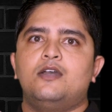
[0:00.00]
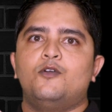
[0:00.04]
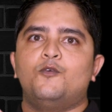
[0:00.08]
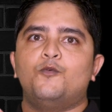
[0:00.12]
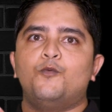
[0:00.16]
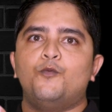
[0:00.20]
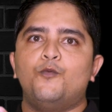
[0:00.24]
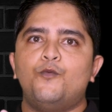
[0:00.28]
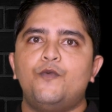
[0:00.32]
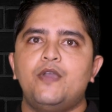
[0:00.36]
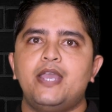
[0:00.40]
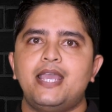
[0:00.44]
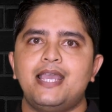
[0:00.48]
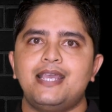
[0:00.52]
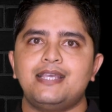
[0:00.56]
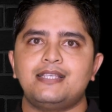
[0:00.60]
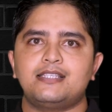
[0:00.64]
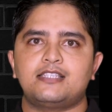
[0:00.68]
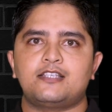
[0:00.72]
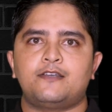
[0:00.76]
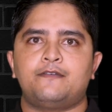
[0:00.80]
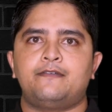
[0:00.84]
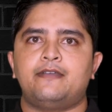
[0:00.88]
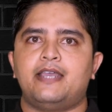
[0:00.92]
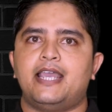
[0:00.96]

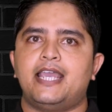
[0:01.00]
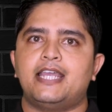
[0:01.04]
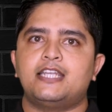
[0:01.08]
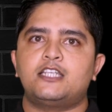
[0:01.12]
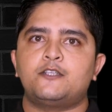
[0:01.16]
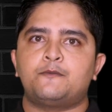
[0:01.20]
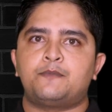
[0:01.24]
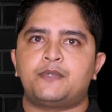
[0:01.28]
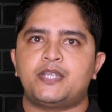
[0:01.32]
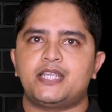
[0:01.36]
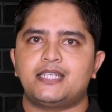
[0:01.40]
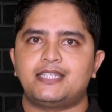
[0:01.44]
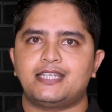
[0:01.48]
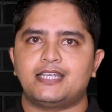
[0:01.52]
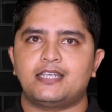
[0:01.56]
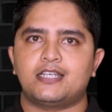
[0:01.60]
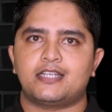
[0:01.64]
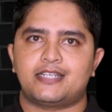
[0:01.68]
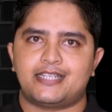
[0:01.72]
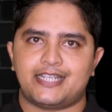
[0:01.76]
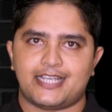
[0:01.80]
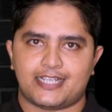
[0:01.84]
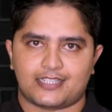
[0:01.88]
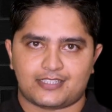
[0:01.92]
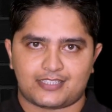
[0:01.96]
ways of interpreting
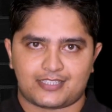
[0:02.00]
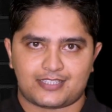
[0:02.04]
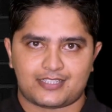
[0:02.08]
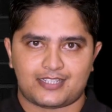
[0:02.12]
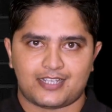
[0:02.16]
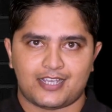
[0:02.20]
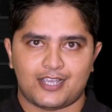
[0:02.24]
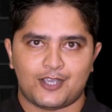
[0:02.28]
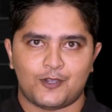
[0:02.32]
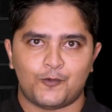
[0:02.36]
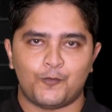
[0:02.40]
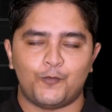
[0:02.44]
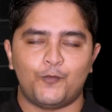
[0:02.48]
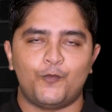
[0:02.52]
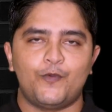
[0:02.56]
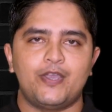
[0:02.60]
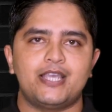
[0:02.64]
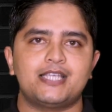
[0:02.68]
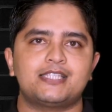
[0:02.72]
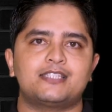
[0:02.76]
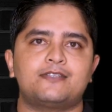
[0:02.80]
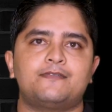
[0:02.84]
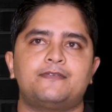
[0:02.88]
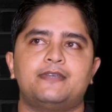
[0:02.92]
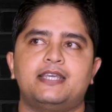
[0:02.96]
a text,
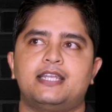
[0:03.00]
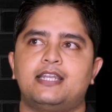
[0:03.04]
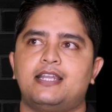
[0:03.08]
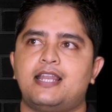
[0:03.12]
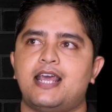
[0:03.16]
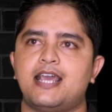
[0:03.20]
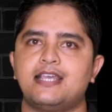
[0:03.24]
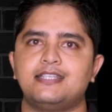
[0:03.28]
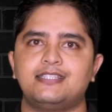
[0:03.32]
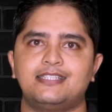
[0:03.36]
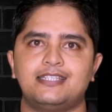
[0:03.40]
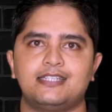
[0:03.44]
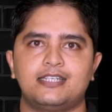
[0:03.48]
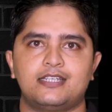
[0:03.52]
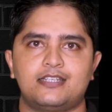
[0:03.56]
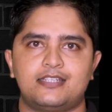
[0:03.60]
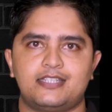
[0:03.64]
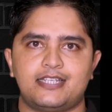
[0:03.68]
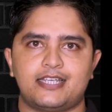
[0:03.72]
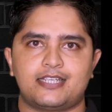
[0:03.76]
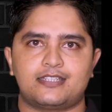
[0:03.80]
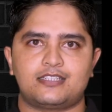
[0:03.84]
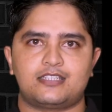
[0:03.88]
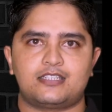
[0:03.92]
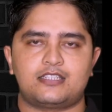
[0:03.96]
ways of analyzing a
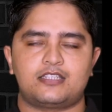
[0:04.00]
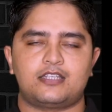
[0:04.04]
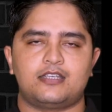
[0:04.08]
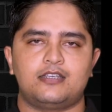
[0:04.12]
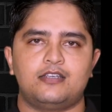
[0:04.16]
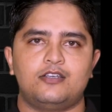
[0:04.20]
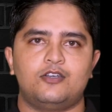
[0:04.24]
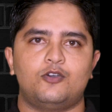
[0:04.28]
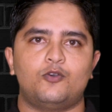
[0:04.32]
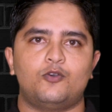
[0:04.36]
text,